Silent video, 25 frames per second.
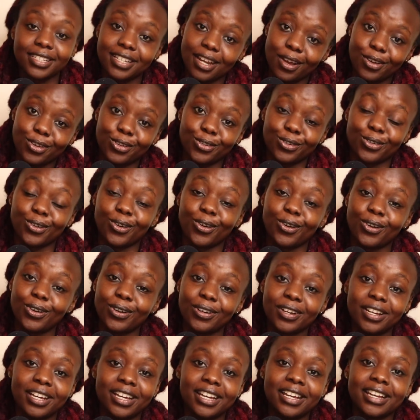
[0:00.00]
Now you know
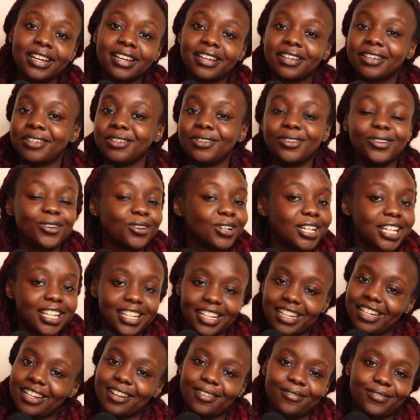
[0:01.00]
you only need